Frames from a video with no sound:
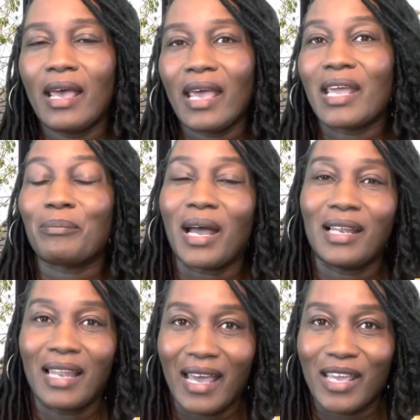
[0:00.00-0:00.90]
in my
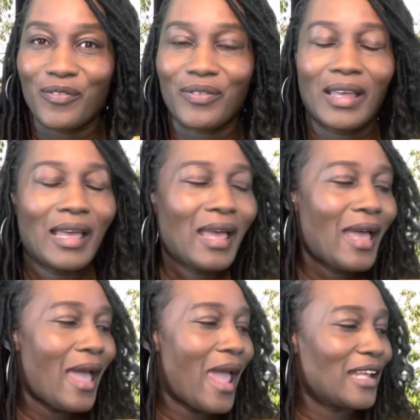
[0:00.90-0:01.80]
life.
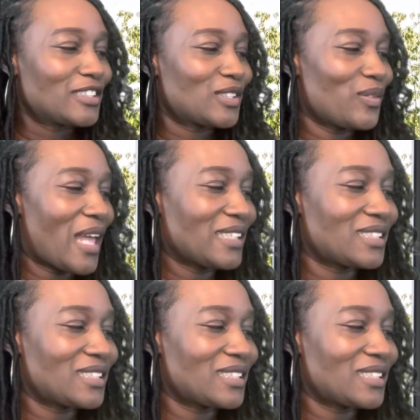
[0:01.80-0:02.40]
And so that's